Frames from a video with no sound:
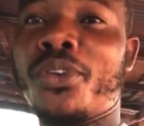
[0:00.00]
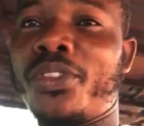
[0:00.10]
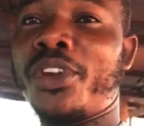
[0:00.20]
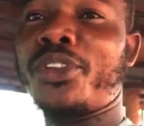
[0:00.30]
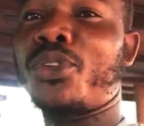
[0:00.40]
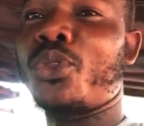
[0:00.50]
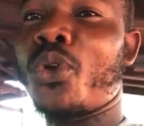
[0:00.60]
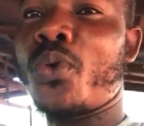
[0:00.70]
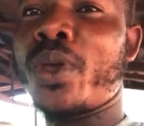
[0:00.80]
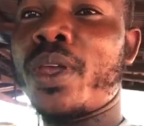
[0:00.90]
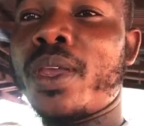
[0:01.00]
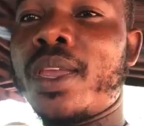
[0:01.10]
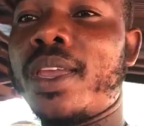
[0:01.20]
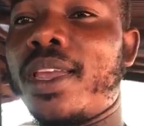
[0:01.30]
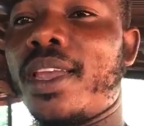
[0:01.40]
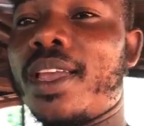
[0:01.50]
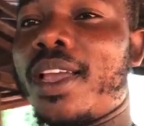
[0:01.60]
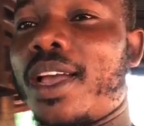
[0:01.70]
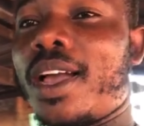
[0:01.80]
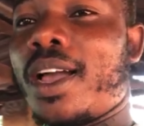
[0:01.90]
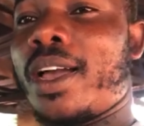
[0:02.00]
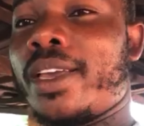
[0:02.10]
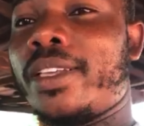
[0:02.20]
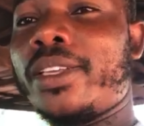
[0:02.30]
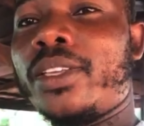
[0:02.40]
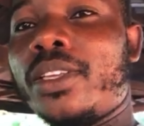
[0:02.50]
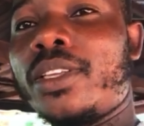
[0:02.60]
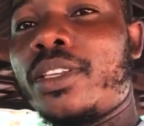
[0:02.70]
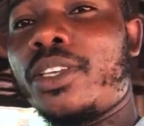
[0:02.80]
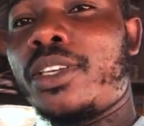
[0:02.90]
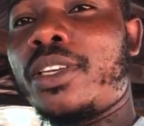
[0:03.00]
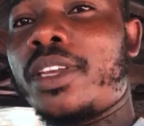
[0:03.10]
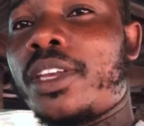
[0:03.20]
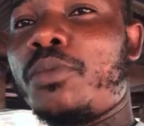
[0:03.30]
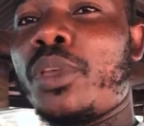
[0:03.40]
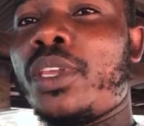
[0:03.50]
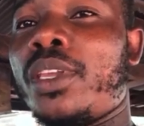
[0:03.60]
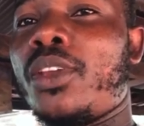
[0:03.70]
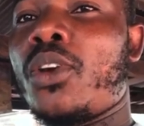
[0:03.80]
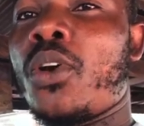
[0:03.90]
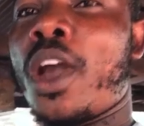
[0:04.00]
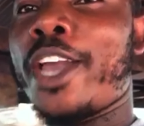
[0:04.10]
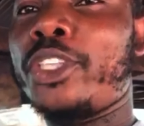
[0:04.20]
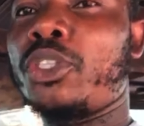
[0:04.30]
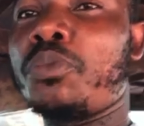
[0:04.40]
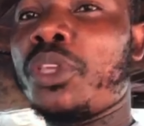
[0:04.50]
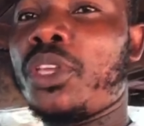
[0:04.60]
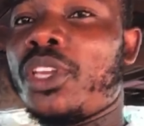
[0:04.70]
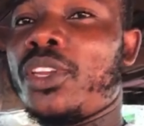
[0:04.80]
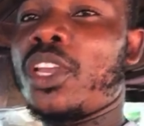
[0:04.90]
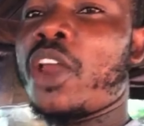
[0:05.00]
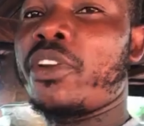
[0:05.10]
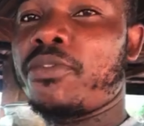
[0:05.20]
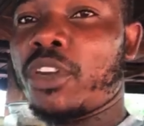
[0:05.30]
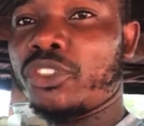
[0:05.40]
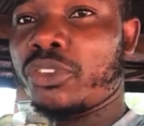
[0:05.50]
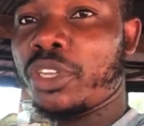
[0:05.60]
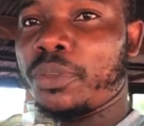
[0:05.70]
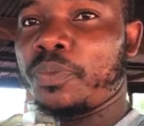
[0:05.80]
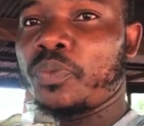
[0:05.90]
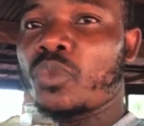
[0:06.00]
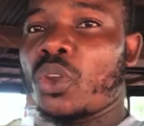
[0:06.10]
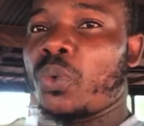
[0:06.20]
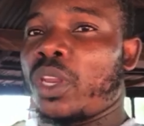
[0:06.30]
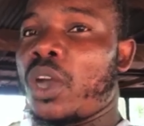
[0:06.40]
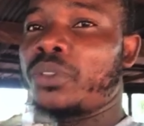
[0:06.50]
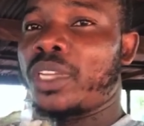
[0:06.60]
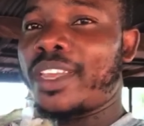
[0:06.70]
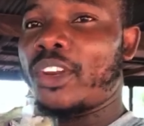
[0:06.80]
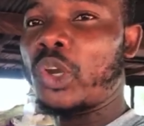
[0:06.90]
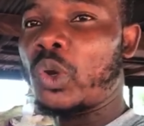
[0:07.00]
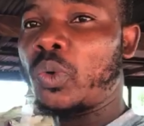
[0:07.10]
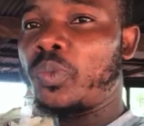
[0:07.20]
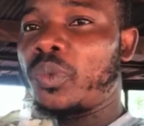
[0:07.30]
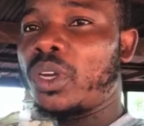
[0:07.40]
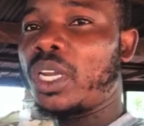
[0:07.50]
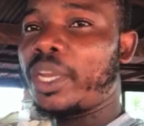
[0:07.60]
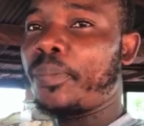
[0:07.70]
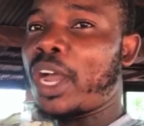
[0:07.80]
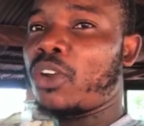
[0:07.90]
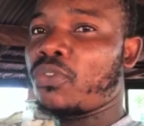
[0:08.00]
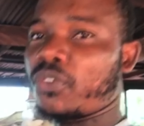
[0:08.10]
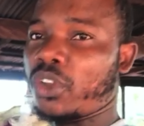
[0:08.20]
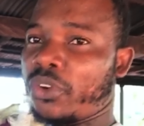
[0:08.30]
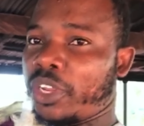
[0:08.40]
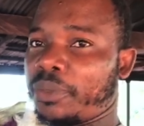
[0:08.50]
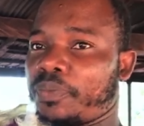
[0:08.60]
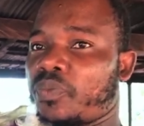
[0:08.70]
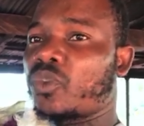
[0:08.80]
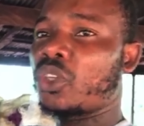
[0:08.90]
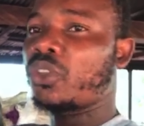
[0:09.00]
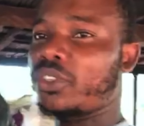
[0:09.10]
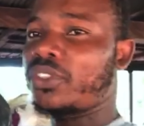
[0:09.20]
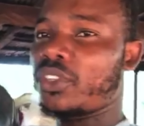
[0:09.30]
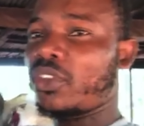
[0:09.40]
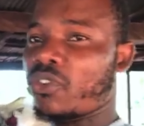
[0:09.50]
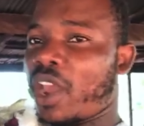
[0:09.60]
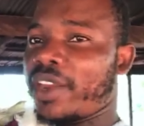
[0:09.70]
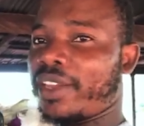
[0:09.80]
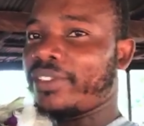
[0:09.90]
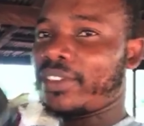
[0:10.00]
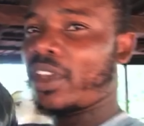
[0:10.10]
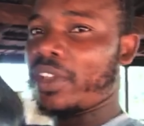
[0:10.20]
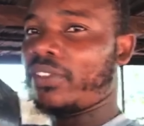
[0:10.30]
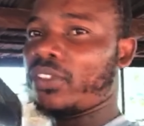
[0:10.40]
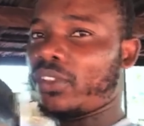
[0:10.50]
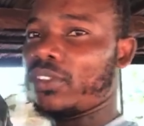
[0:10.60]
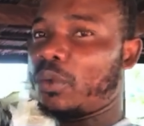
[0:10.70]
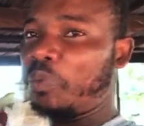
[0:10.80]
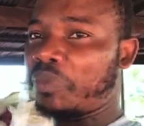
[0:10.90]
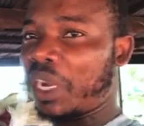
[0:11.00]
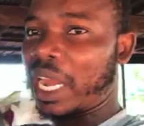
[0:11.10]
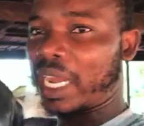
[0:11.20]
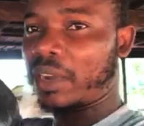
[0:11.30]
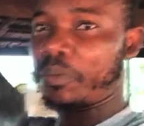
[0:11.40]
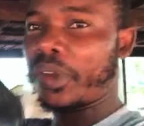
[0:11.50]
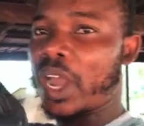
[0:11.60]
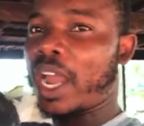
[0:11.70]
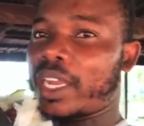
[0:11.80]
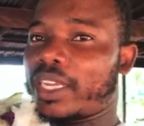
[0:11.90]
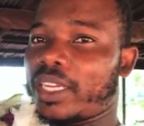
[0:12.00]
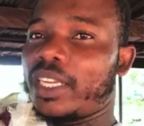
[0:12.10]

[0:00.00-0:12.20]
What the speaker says: there is no way I can be or I should be in the Gari factory without taking home a bag of Gari. You can see right inside this black bag